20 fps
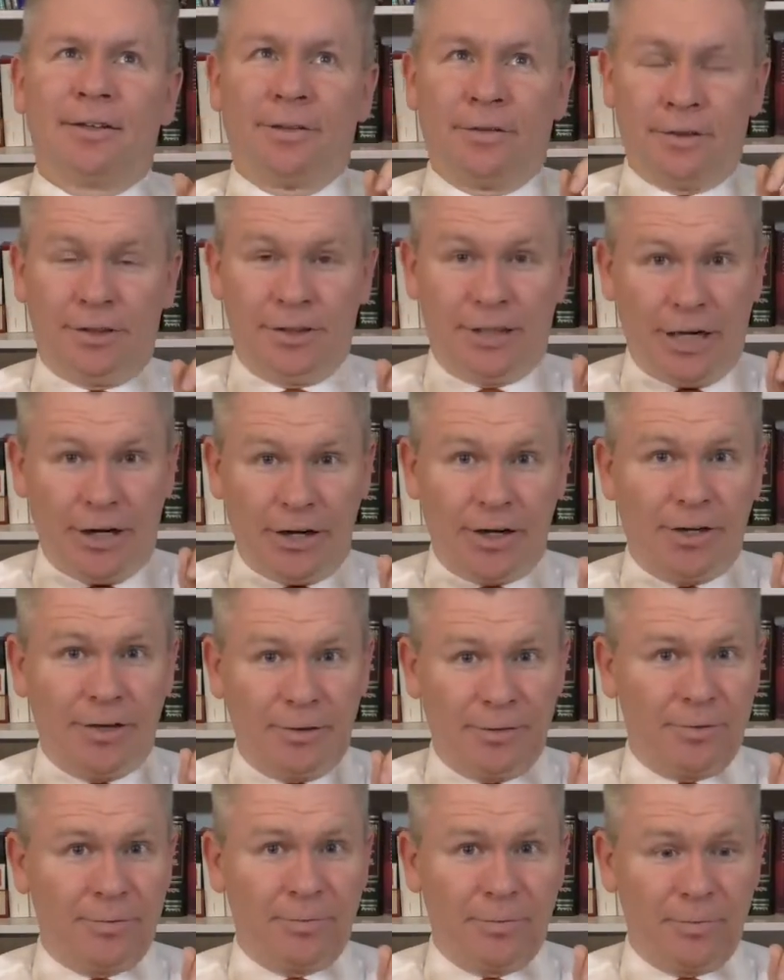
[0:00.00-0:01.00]

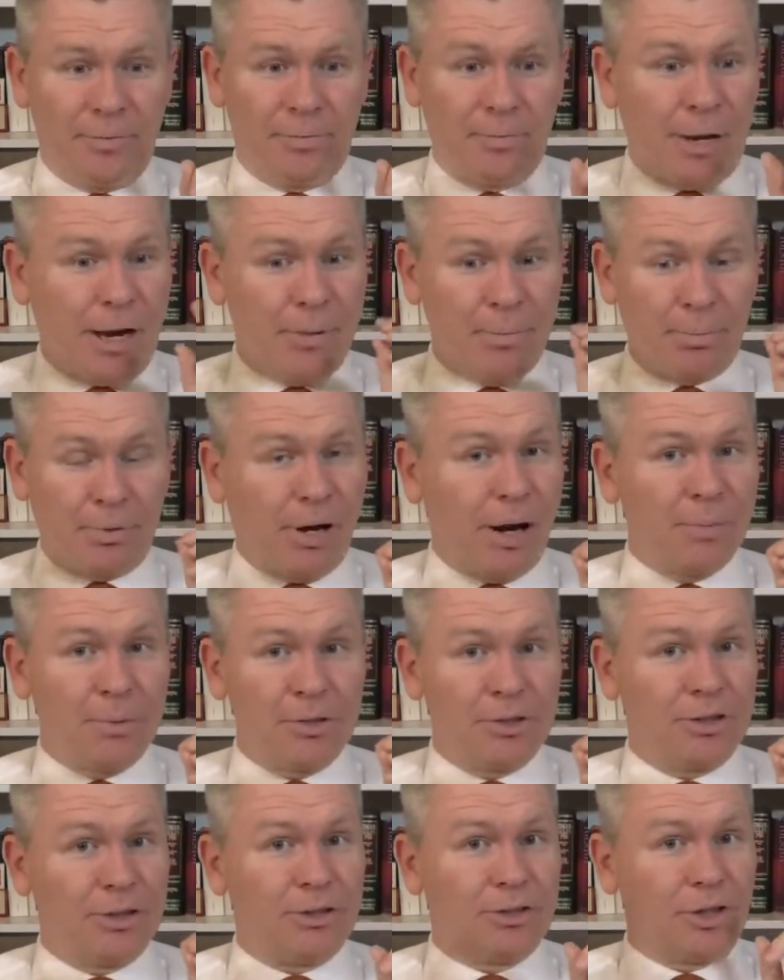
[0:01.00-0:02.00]
Sarah, my
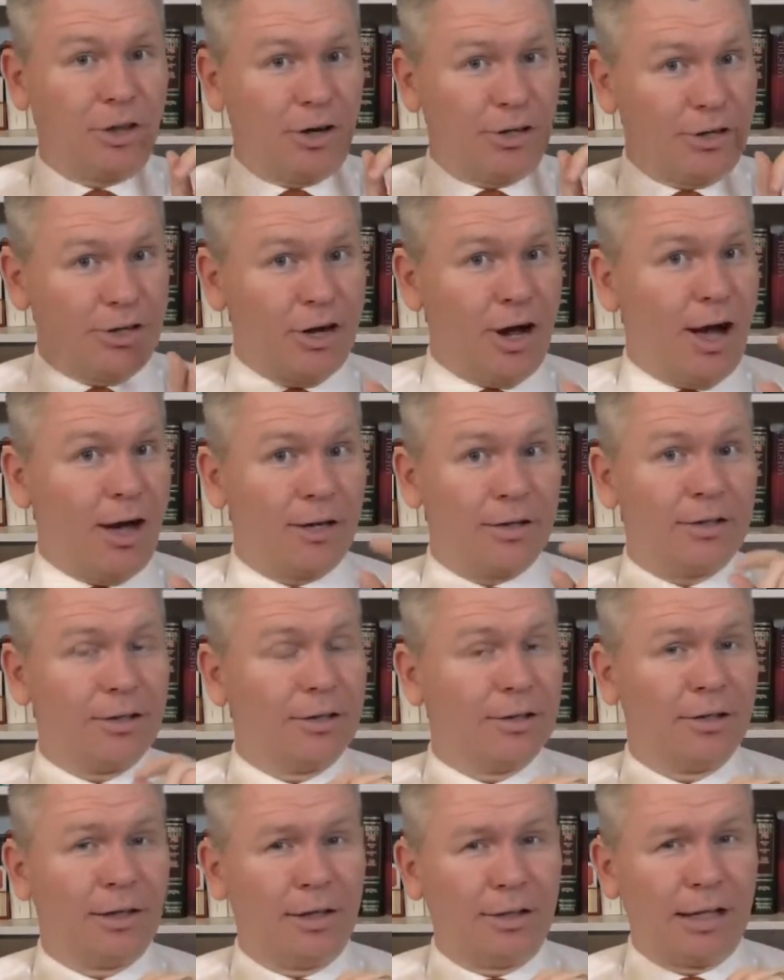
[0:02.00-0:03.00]
promises are not
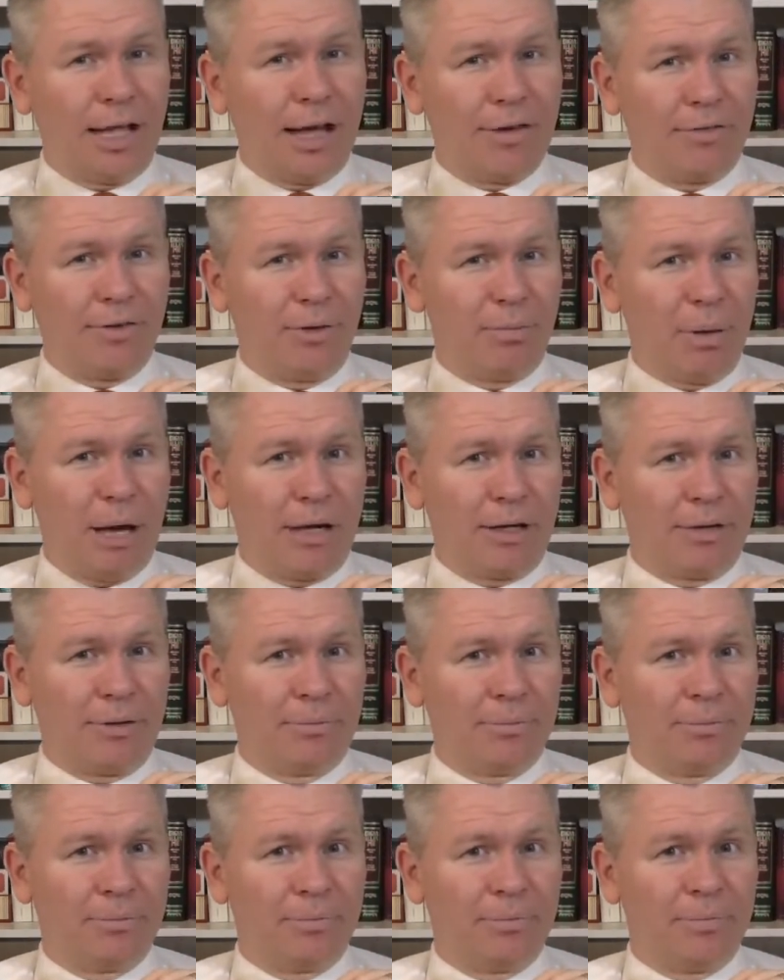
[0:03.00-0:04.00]
a laughing matter.
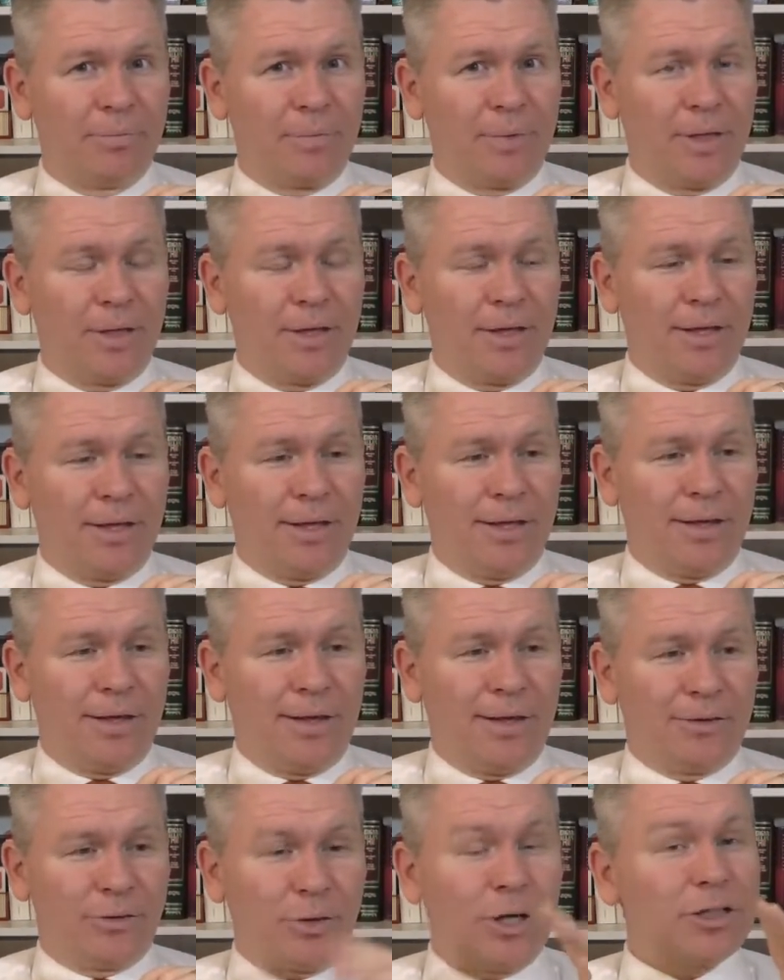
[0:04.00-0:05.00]

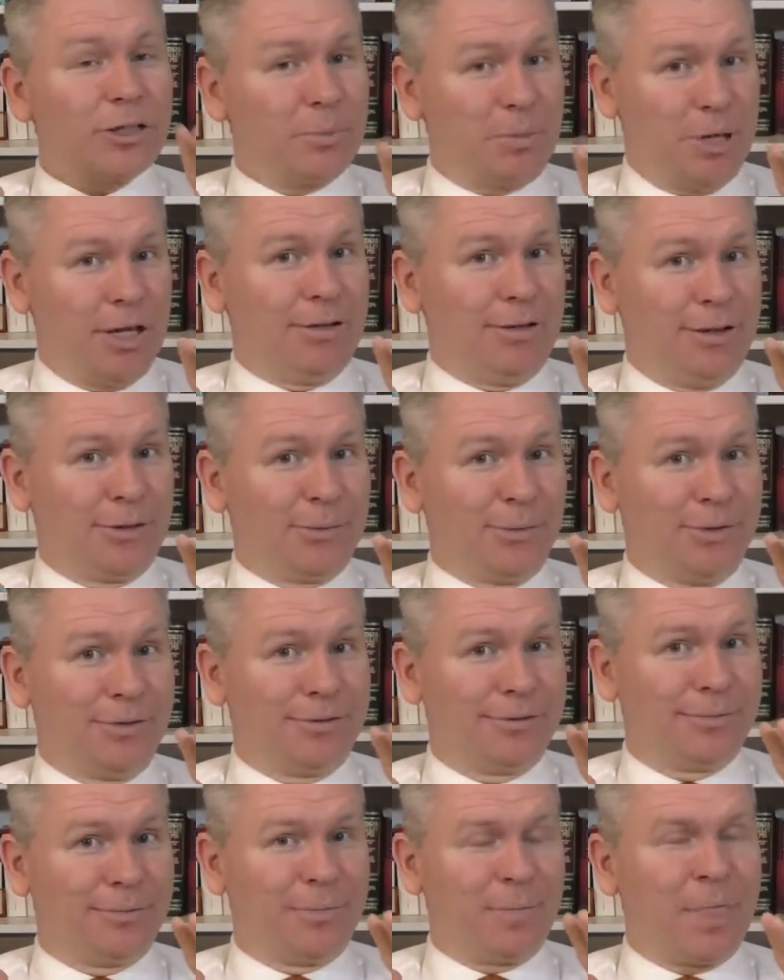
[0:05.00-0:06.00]
Trust me on this one.
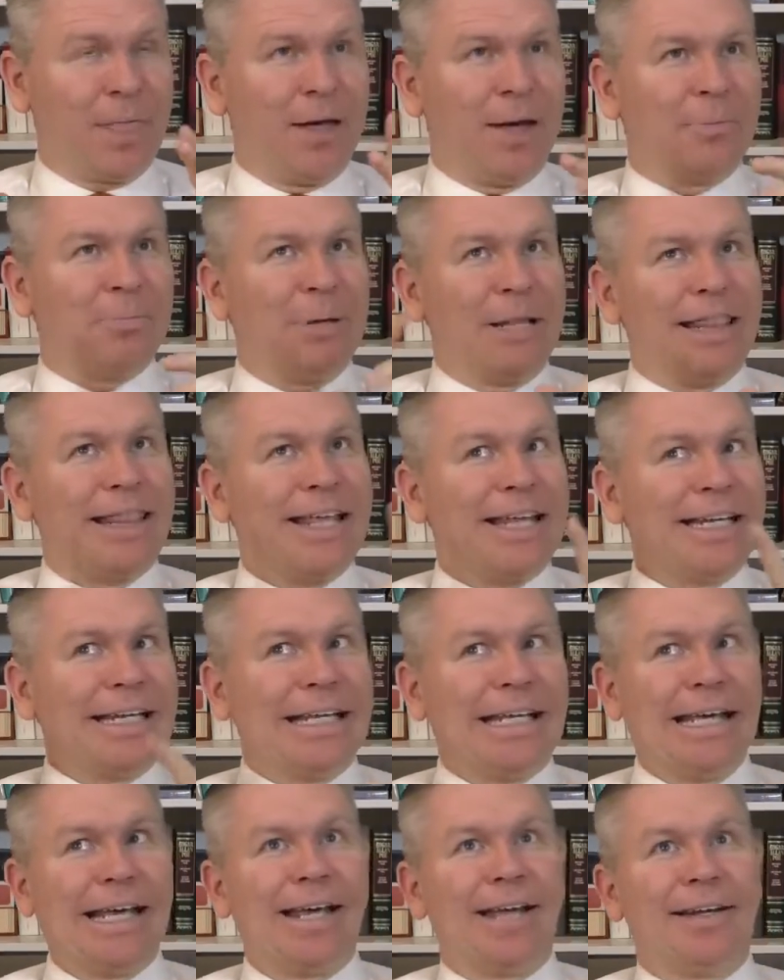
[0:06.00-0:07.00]
But then
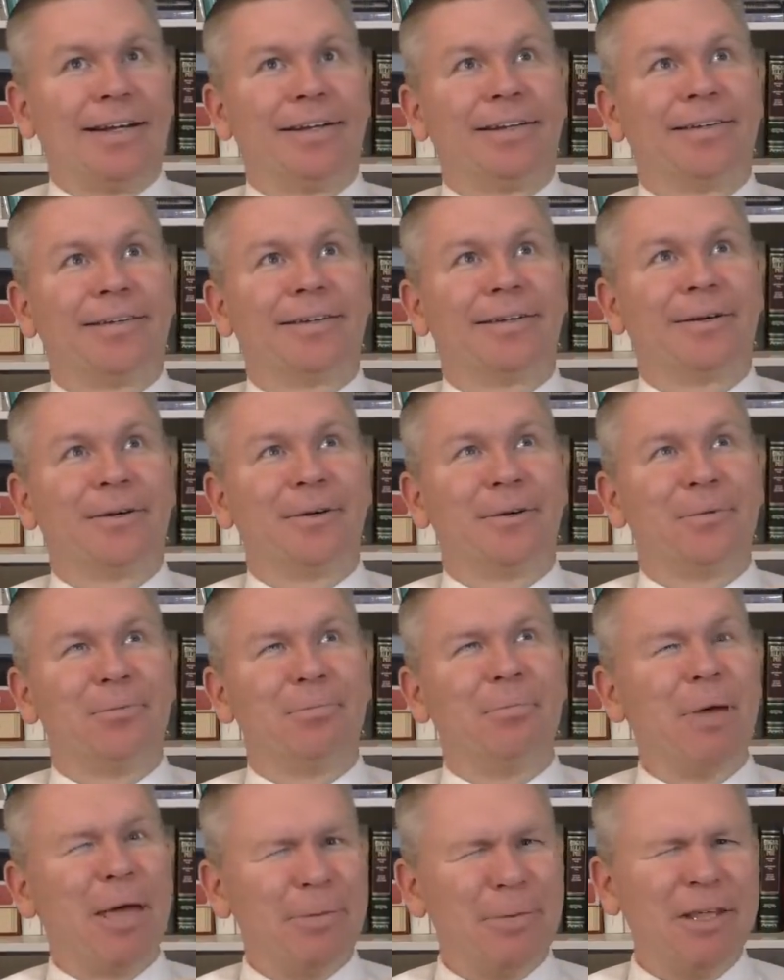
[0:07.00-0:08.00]
again,
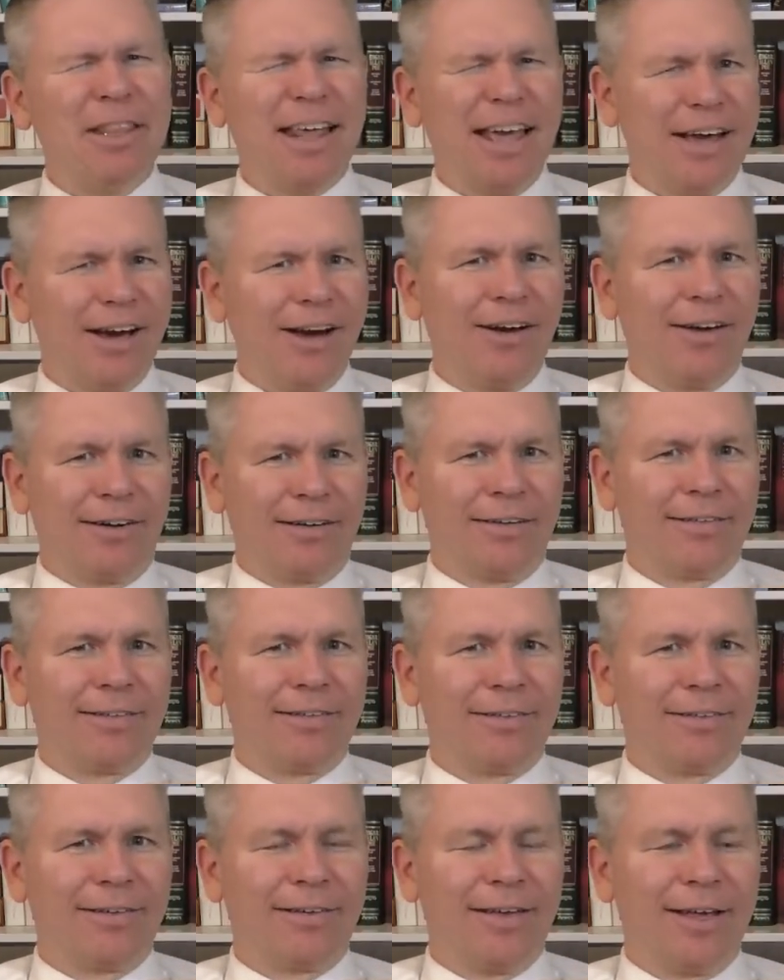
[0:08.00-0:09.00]
maybe they are.
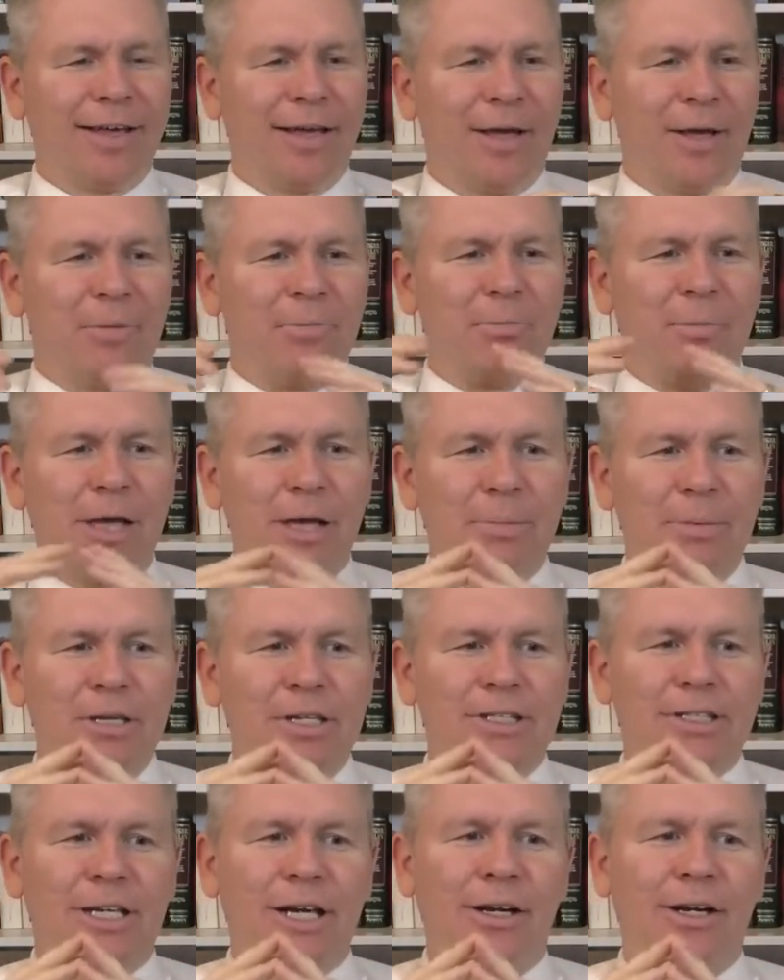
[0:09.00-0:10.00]
Maybe
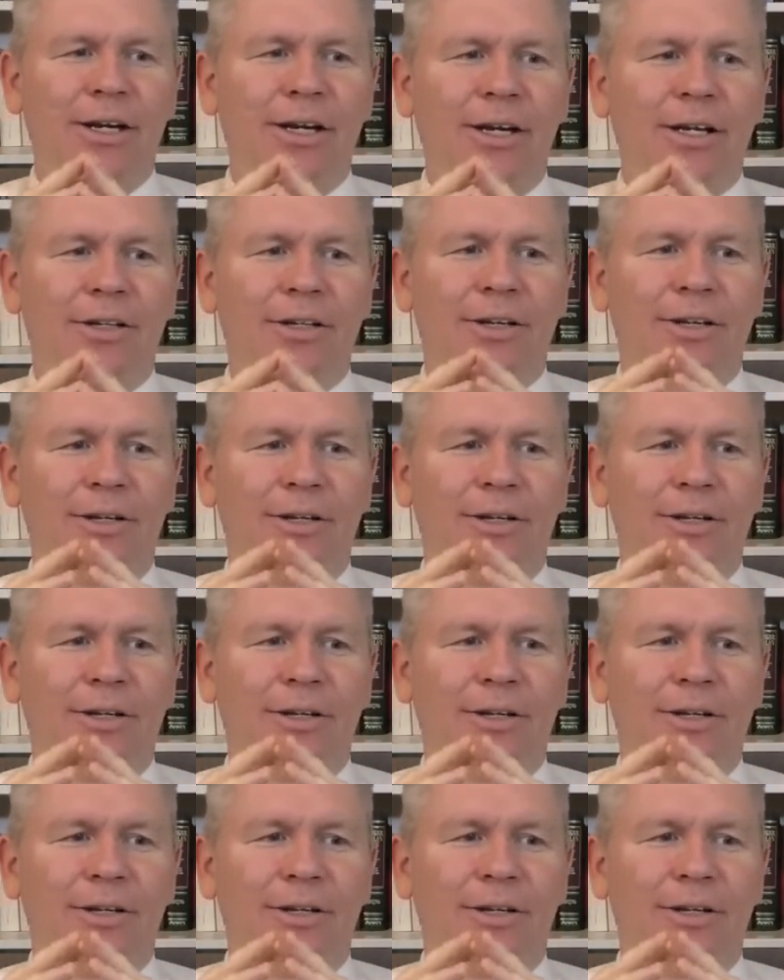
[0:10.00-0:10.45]
Sarah